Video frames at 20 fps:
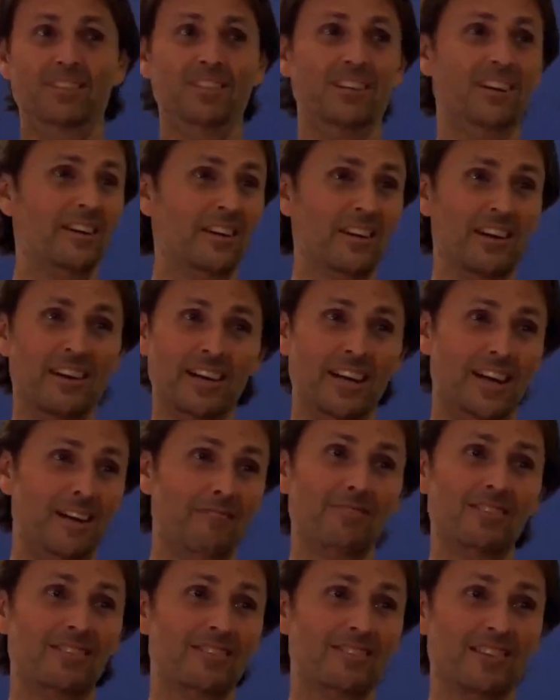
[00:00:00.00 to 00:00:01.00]
you're not going to
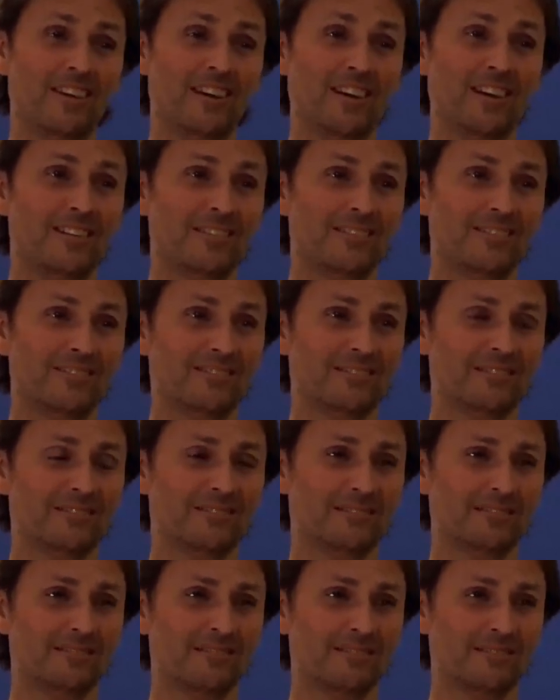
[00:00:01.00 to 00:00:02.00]
have a desire. No.
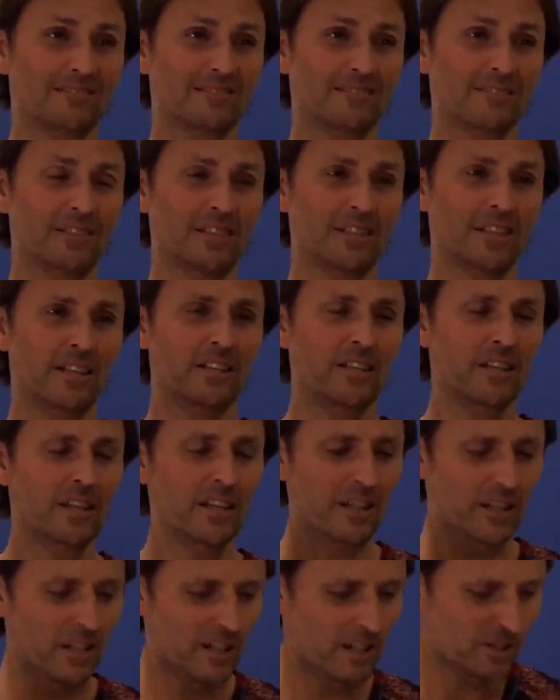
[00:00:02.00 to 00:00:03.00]
Right?
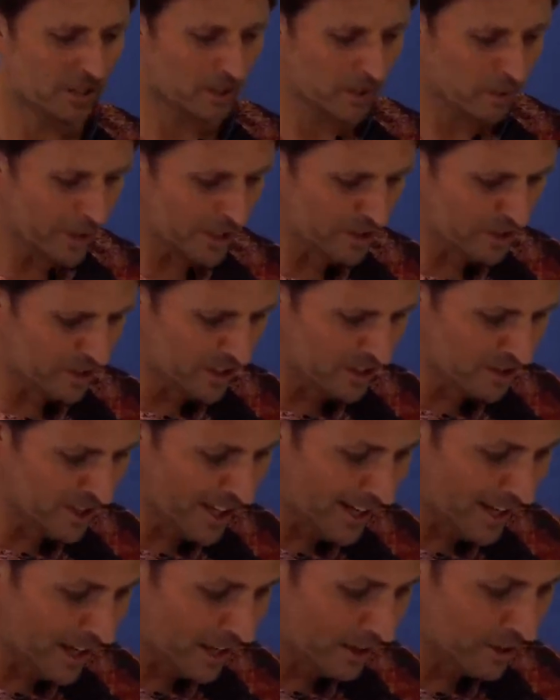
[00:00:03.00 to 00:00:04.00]
So the question is,
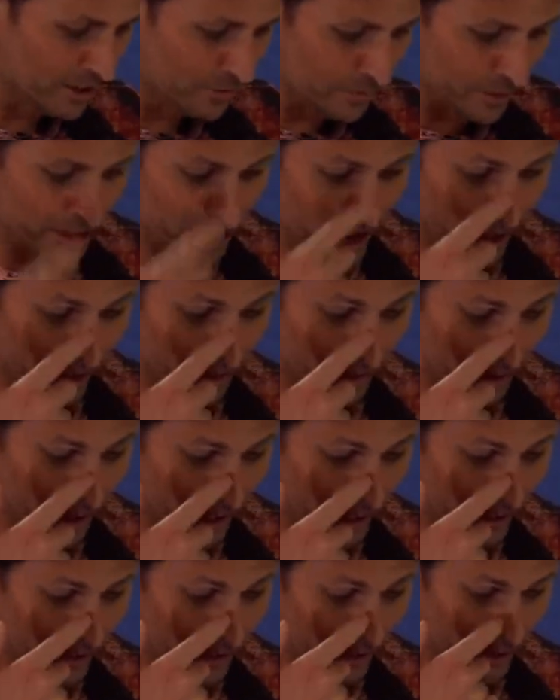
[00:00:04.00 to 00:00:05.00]
how can we
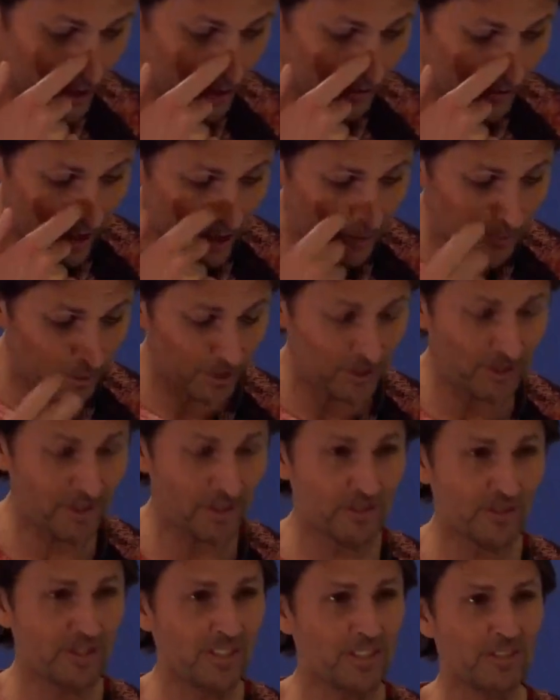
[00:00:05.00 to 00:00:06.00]
develop a
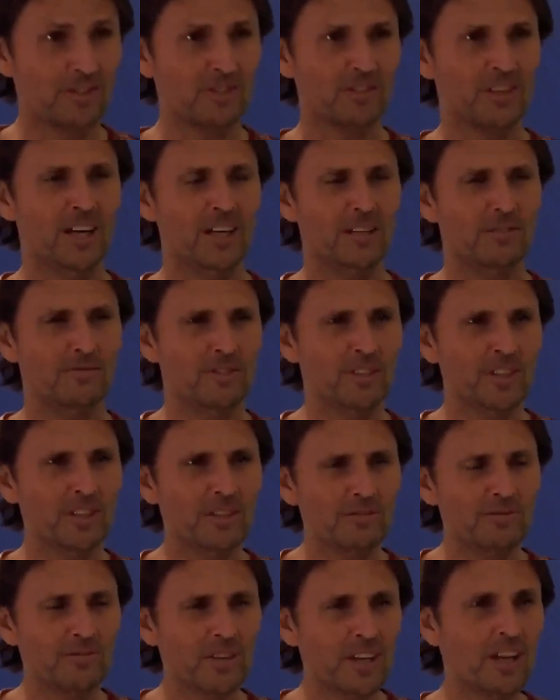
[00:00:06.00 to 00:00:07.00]
sincere desire to
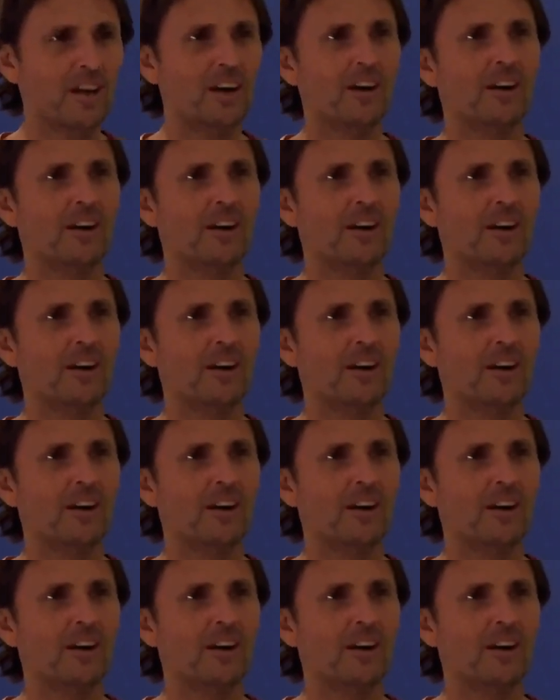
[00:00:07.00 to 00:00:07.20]
forgive?